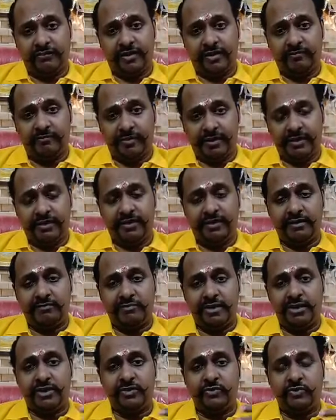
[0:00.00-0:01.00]
MPT
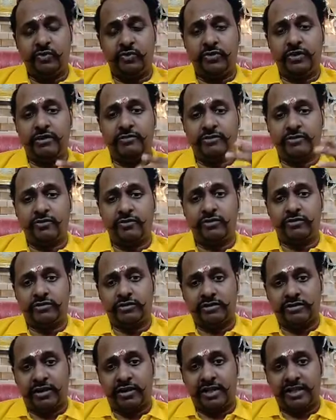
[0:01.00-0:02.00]
but you don't have to go to
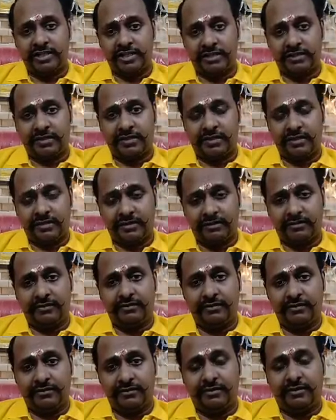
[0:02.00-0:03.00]
the college at all.
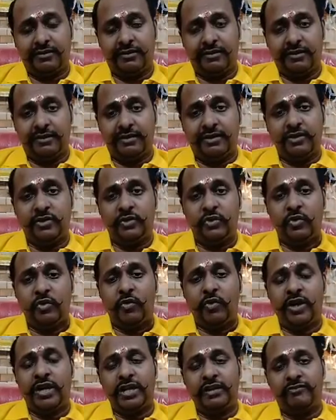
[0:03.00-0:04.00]
You
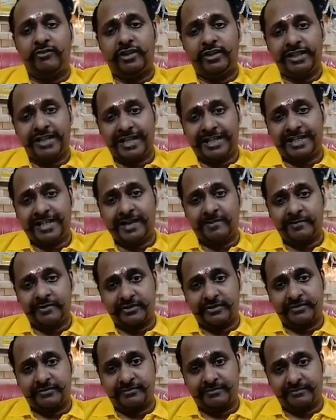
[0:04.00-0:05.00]
go only for the
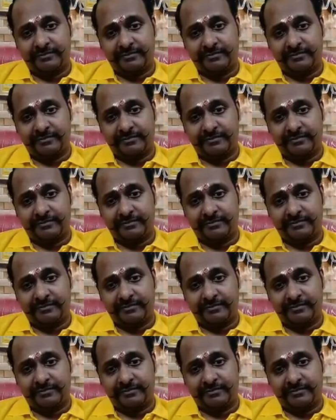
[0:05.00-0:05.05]
exams.